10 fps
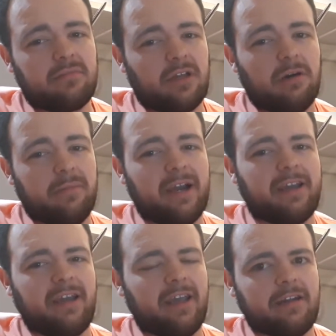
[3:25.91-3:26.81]
come
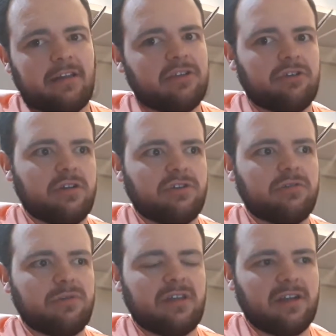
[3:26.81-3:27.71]
back again unless you're injured,
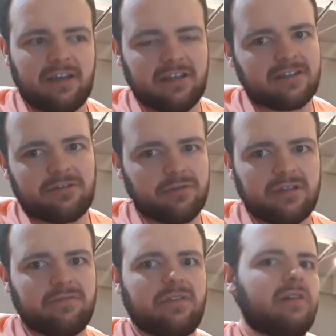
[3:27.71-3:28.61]
but then again, that's a totally
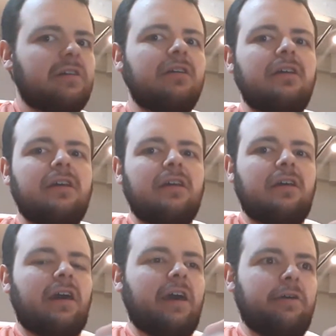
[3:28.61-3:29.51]
different
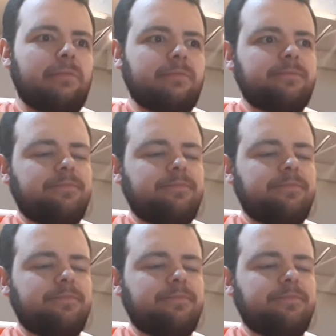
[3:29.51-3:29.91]
thing.